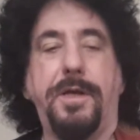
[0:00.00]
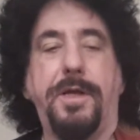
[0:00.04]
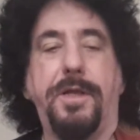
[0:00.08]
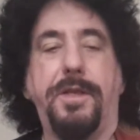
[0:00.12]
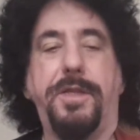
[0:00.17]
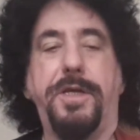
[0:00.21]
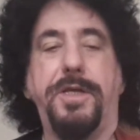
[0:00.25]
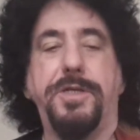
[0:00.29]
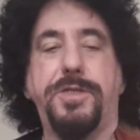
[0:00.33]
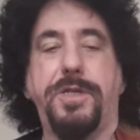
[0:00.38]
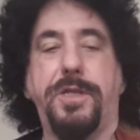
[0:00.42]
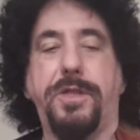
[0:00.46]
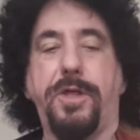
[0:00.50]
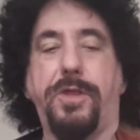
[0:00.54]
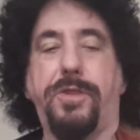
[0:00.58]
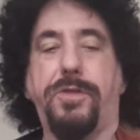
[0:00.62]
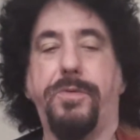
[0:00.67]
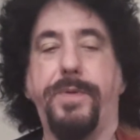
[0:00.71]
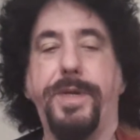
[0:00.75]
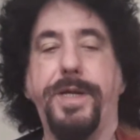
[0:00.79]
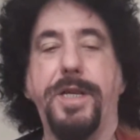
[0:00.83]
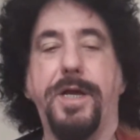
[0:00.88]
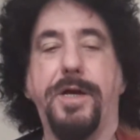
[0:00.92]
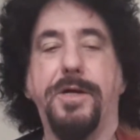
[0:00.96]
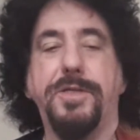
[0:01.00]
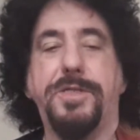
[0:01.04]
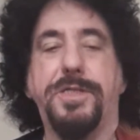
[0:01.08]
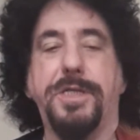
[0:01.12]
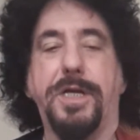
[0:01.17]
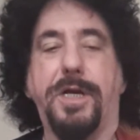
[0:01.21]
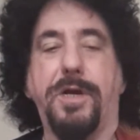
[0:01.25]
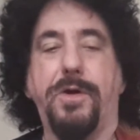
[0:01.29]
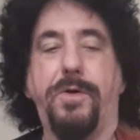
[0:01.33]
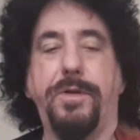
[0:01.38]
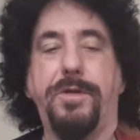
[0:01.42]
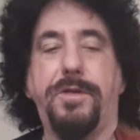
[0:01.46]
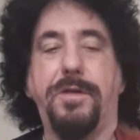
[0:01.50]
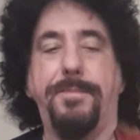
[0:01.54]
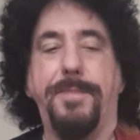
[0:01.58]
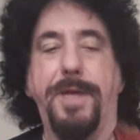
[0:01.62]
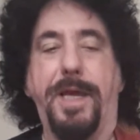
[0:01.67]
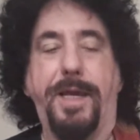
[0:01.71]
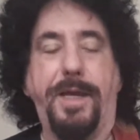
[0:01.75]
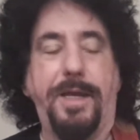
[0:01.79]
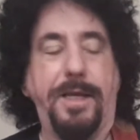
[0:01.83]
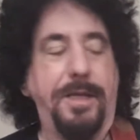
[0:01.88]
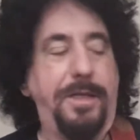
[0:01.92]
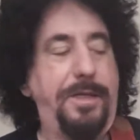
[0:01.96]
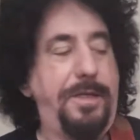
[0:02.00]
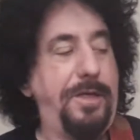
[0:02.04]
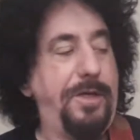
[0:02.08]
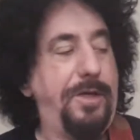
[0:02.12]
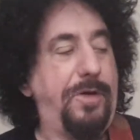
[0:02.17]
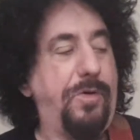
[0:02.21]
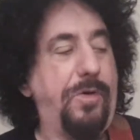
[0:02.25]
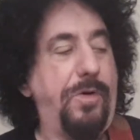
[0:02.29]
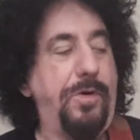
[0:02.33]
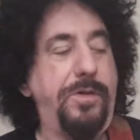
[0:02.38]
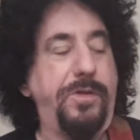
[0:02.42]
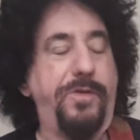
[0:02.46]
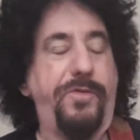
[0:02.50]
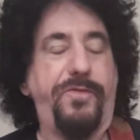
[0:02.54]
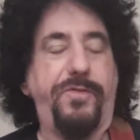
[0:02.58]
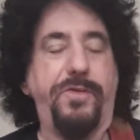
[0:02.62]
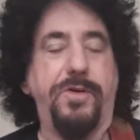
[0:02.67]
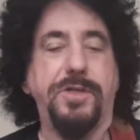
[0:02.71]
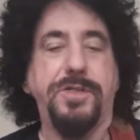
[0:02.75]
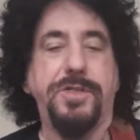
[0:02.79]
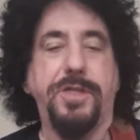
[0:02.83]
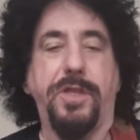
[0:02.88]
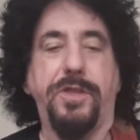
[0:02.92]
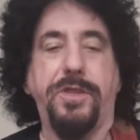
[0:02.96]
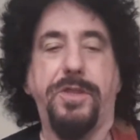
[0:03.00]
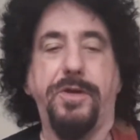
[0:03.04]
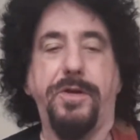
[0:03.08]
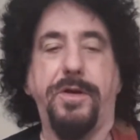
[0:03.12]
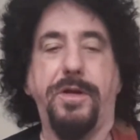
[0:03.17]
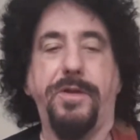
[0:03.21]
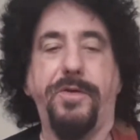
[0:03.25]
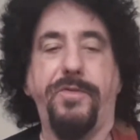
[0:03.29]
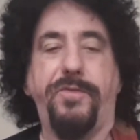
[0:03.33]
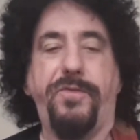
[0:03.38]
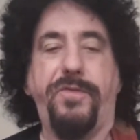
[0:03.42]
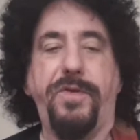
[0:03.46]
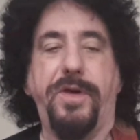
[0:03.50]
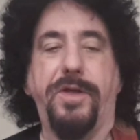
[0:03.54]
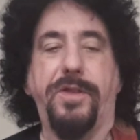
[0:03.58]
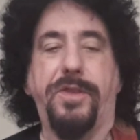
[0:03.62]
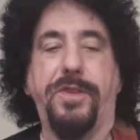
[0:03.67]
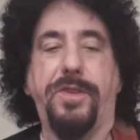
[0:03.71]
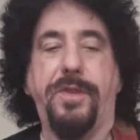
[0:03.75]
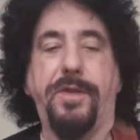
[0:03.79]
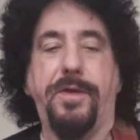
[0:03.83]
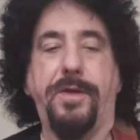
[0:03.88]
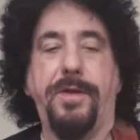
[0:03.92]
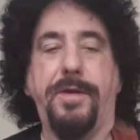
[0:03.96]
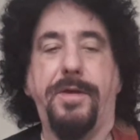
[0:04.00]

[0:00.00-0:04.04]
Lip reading: These are the three notes that go into making a D chord, the first, the third, and the fifth.